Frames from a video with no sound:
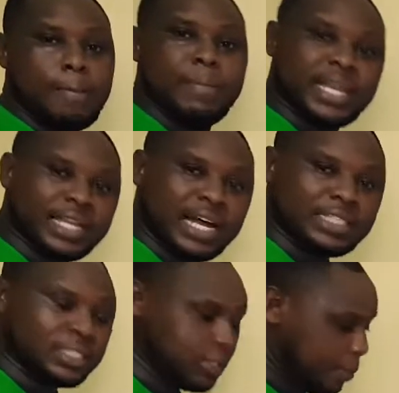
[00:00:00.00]
meaning
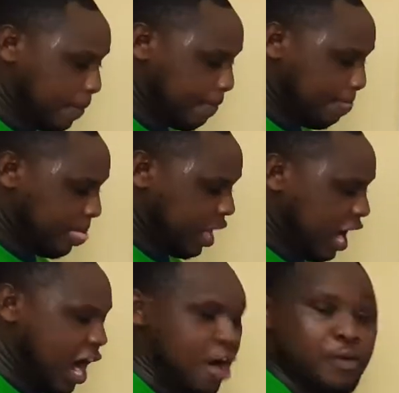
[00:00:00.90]
that
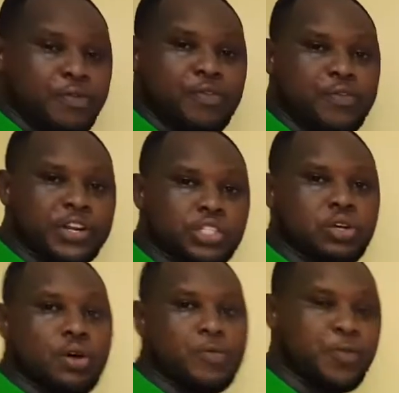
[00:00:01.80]
our
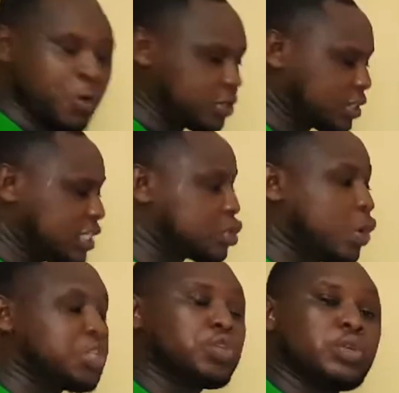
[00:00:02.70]
frictional force is
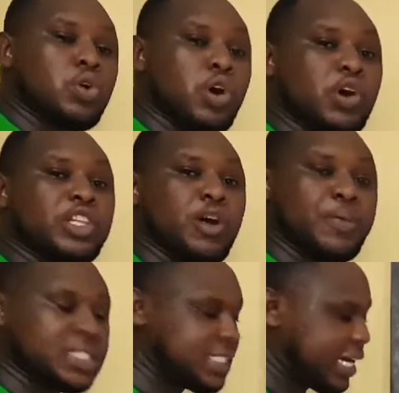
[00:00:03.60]
going to go on the
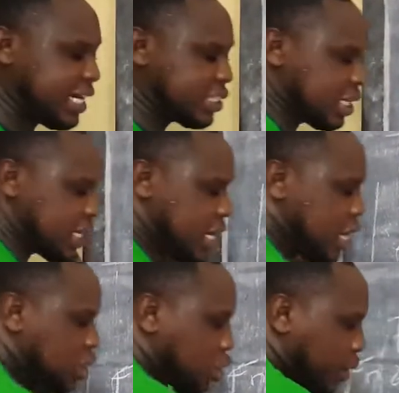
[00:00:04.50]
opposite direction.
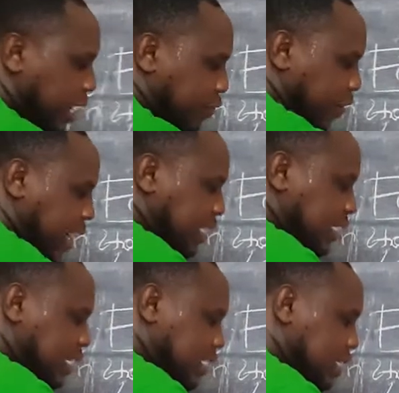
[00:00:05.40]
So we can
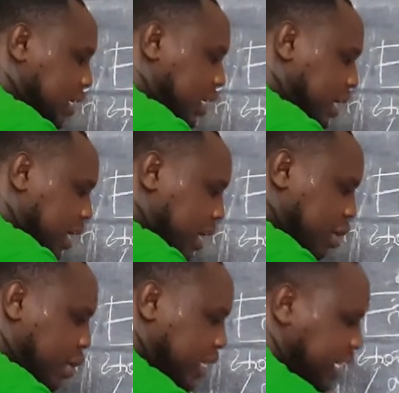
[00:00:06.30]
find it
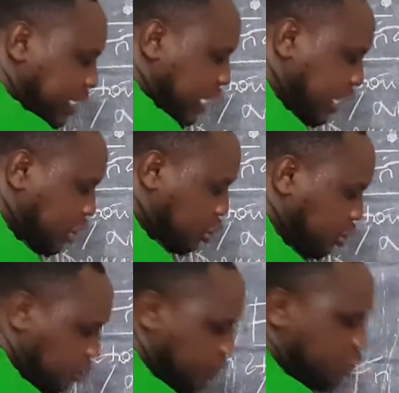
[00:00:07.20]
going that direction.
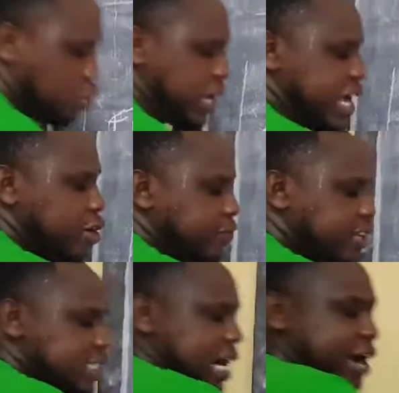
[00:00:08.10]
So any of
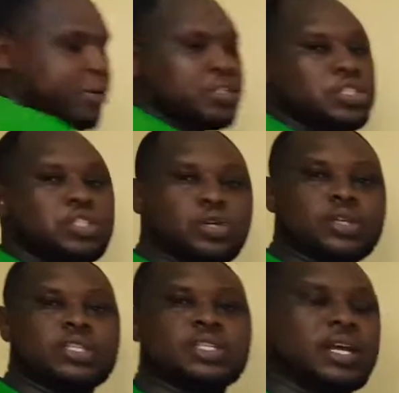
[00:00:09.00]
these arrows
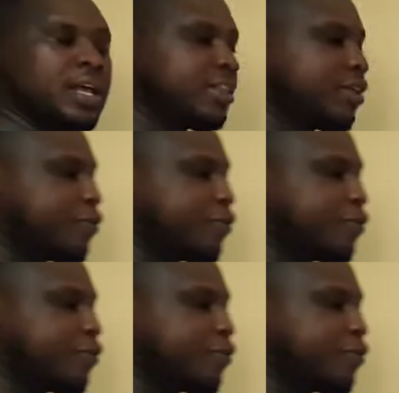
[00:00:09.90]
shows the